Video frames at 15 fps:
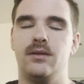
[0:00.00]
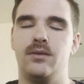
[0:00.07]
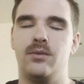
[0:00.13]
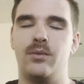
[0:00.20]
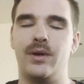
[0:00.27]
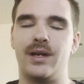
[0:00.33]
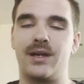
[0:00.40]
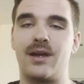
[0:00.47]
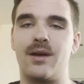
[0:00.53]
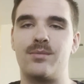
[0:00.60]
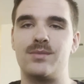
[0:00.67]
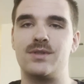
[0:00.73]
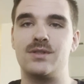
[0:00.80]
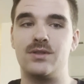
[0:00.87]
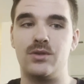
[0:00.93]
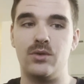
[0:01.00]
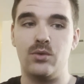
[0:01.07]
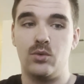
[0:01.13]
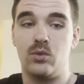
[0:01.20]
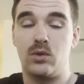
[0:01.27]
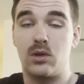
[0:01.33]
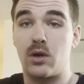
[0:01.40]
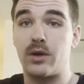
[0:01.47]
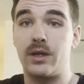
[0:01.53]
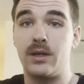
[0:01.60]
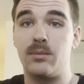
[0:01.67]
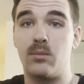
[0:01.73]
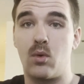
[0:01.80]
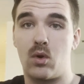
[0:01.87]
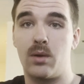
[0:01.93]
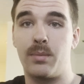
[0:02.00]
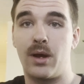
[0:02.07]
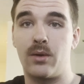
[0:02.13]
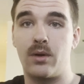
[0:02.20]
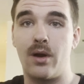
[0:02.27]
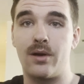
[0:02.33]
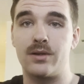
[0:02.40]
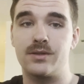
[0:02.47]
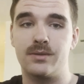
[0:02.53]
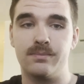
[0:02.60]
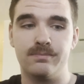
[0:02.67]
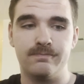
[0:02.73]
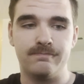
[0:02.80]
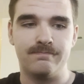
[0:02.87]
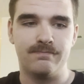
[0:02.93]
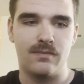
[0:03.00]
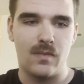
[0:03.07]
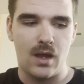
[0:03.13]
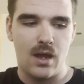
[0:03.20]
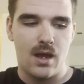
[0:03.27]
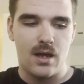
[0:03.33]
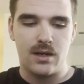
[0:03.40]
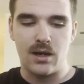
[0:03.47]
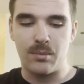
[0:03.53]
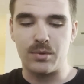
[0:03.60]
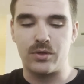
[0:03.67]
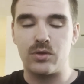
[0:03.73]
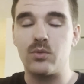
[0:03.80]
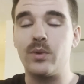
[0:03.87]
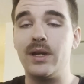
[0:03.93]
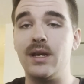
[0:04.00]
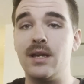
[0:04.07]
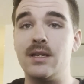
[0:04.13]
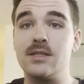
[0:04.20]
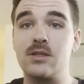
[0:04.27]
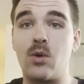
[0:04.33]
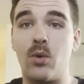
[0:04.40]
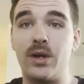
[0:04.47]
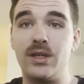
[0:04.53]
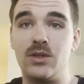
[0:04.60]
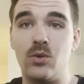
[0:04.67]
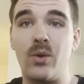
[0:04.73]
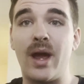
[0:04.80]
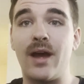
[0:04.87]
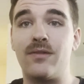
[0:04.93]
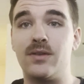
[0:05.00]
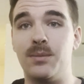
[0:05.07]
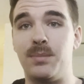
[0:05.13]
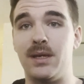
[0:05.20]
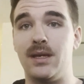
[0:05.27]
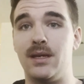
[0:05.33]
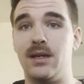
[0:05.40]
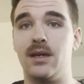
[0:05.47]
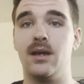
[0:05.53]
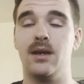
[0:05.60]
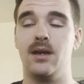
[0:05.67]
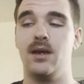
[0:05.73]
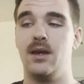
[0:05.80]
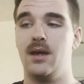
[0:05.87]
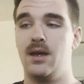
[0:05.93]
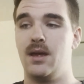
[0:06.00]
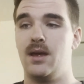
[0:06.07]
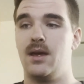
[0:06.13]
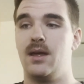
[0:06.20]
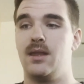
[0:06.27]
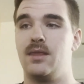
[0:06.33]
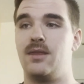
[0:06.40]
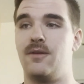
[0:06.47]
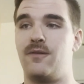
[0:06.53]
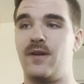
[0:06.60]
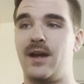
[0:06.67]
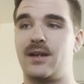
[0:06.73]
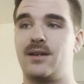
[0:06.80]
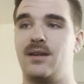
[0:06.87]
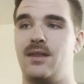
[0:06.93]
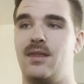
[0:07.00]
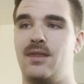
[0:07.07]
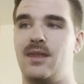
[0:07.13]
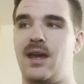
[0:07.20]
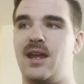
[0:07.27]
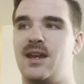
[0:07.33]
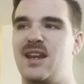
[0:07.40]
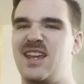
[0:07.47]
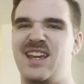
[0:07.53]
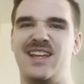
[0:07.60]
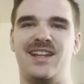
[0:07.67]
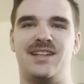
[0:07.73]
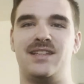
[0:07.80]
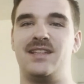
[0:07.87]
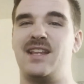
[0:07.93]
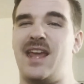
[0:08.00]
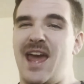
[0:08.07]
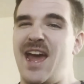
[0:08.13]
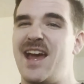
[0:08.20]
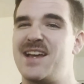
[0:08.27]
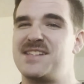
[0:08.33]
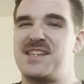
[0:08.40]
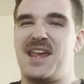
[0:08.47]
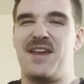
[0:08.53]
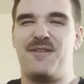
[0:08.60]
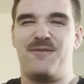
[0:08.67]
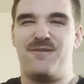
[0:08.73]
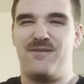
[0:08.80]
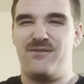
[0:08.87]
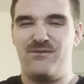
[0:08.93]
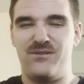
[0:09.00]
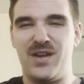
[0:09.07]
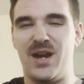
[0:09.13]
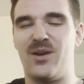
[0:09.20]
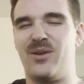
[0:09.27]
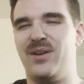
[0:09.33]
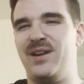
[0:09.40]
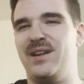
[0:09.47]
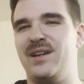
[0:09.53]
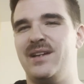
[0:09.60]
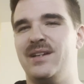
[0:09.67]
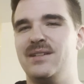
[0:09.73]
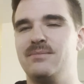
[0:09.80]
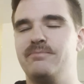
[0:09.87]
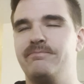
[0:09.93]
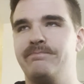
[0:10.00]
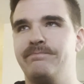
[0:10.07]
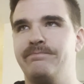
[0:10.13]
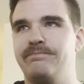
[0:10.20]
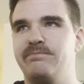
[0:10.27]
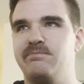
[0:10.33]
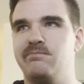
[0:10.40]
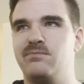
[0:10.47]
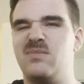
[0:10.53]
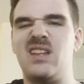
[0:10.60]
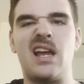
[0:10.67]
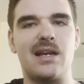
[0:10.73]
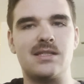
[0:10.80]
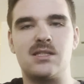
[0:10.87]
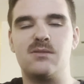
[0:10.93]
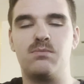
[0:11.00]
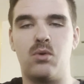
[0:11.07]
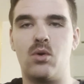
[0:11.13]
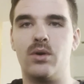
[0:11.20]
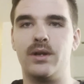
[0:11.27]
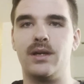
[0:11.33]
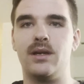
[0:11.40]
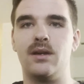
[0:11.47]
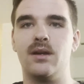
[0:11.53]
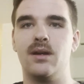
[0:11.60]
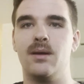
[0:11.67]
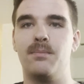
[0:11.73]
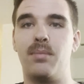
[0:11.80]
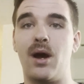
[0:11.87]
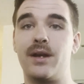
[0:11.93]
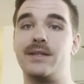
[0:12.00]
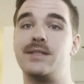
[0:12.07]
when it comes to learning more about cars. Number 3 is going to have to be the fact that it has a very not sporty body